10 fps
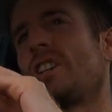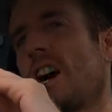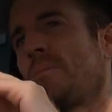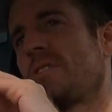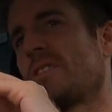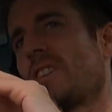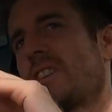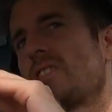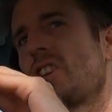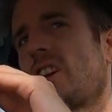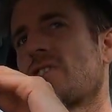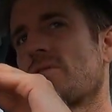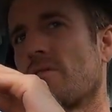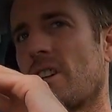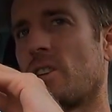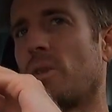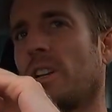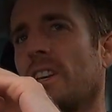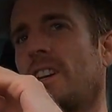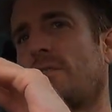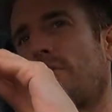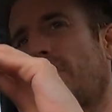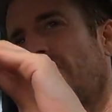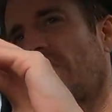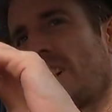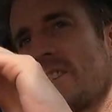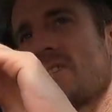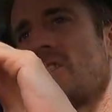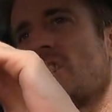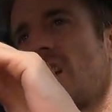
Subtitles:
happens, it can change very quickly. It can feel like it's not